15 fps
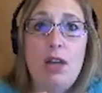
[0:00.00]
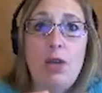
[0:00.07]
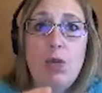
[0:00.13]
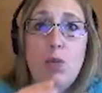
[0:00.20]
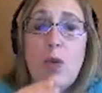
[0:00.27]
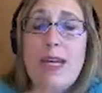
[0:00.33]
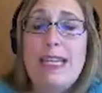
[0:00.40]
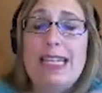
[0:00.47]

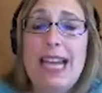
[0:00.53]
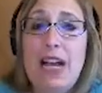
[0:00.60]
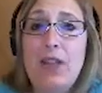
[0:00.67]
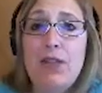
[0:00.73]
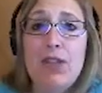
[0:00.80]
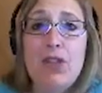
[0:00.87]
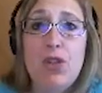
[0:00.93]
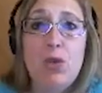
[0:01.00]
retell
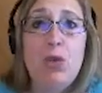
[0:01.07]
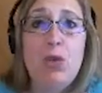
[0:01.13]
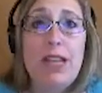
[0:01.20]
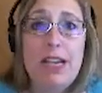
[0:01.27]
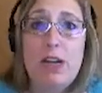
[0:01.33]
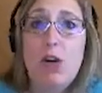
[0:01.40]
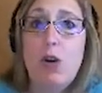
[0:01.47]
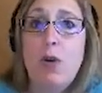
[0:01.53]
the
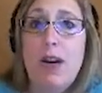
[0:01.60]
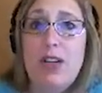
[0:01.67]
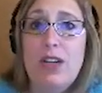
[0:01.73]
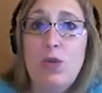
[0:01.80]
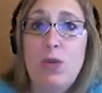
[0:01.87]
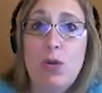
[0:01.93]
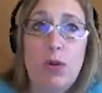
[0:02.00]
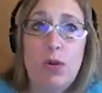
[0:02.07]
story in correct
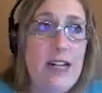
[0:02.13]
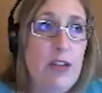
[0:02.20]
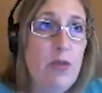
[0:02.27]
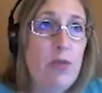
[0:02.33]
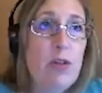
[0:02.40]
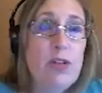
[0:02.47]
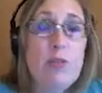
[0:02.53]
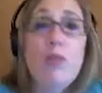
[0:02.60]
order. In other
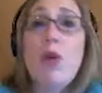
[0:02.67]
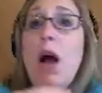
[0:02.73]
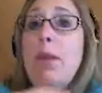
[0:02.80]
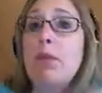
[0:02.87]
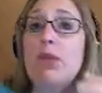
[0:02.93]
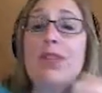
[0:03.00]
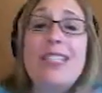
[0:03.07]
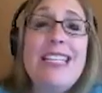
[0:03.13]
words,
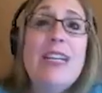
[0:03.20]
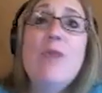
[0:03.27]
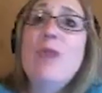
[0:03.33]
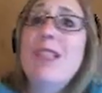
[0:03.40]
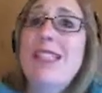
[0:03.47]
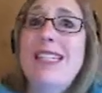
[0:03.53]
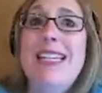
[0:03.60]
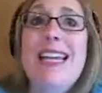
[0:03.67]
proper
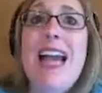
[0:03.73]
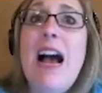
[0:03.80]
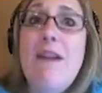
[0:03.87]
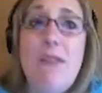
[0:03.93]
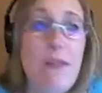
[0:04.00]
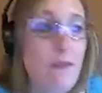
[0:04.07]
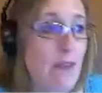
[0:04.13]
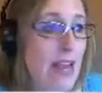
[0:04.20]
sequencing
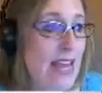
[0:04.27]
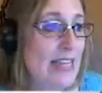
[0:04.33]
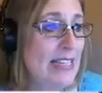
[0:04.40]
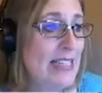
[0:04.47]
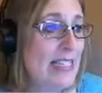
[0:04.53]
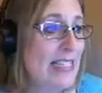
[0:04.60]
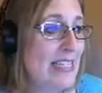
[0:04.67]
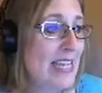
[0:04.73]
of
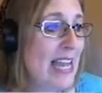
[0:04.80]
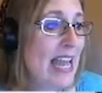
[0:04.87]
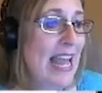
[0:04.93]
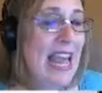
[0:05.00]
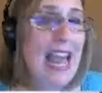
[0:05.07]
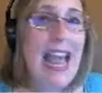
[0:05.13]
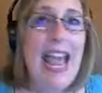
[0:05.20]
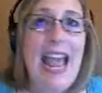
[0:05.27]
events.
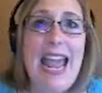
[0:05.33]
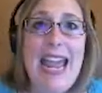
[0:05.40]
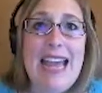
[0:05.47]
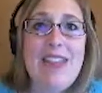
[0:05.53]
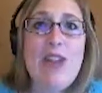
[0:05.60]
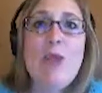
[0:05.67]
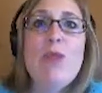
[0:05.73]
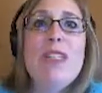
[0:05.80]

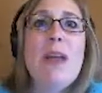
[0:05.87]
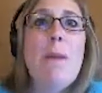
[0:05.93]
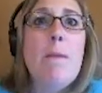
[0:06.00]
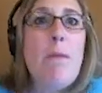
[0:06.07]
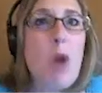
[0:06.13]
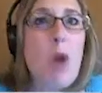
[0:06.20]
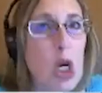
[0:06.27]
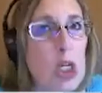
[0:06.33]
And there was a
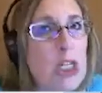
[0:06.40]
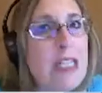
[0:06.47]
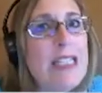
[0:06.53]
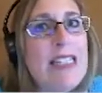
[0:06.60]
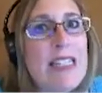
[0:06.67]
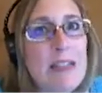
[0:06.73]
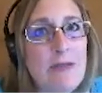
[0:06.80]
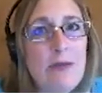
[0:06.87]
marked
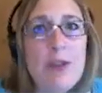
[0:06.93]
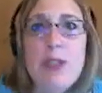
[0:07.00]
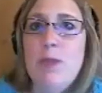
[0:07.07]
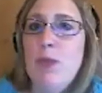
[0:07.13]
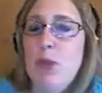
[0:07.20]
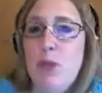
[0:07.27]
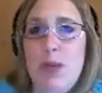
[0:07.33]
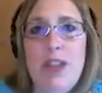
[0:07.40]
difference
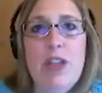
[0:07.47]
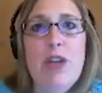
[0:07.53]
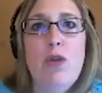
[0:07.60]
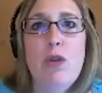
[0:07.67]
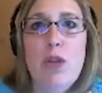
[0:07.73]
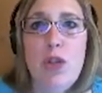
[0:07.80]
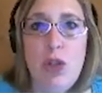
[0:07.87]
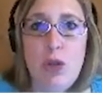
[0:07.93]
between the
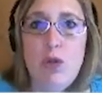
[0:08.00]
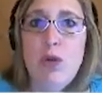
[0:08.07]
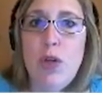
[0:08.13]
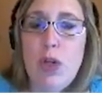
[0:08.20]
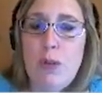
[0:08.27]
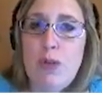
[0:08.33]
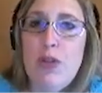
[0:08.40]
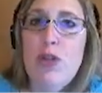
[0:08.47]
two
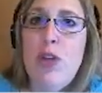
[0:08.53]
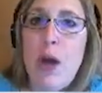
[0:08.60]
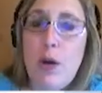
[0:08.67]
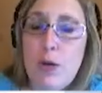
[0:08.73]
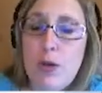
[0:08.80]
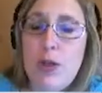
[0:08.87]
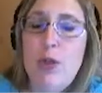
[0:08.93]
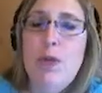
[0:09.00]
groups.
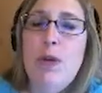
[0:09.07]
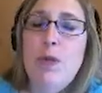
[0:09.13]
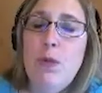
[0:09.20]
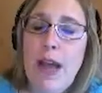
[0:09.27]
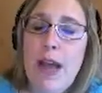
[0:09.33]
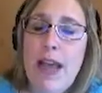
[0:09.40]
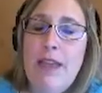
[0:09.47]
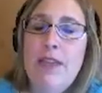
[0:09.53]
Those who had
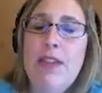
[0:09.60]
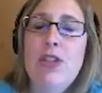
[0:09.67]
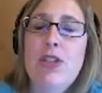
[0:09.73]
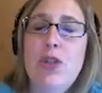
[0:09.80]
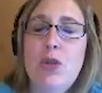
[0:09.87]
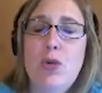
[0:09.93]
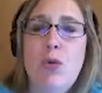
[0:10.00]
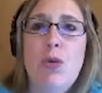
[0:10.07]
read the
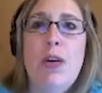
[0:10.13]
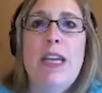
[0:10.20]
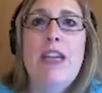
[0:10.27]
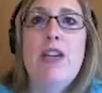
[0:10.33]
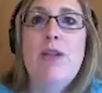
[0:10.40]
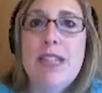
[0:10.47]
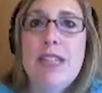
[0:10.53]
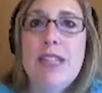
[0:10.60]
story
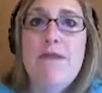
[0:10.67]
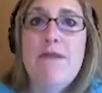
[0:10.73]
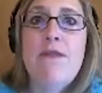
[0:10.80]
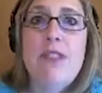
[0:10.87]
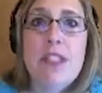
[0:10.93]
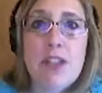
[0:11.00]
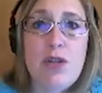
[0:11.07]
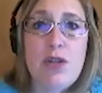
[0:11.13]
using a
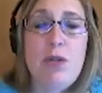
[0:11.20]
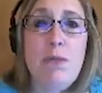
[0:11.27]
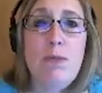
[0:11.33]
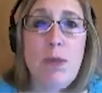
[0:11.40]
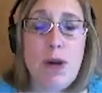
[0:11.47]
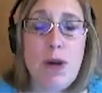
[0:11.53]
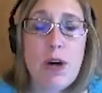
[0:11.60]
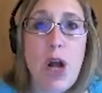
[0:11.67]
physical
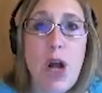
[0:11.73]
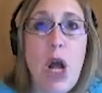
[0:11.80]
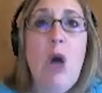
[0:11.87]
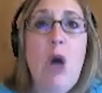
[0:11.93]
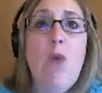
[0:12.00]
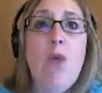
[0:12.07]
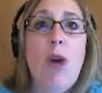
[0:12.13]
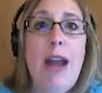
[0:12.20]
book
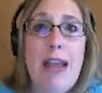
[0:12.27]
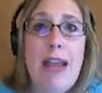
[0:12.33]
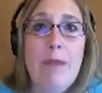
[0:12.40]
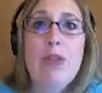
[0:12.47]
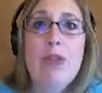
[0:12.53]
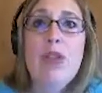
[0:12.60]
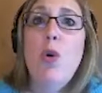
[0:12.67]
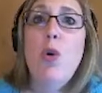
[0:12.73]
were
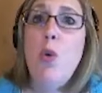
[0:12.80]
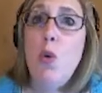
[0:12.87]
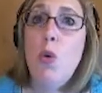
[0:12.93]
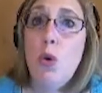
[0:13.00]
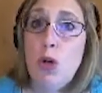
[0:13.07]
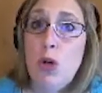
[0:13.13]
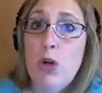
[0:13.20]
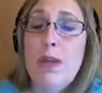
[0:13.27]
able to
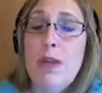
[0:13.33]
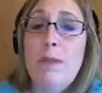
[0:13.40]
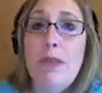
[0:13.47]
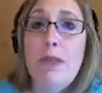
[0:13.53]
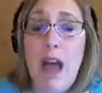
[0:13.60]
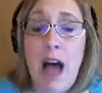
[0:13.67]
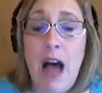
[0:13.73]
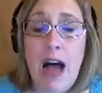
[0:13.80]
order the
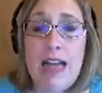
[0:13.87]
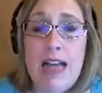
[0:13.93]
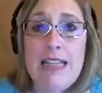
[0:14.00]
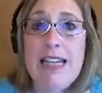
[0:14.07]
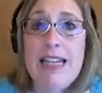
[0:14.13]
plot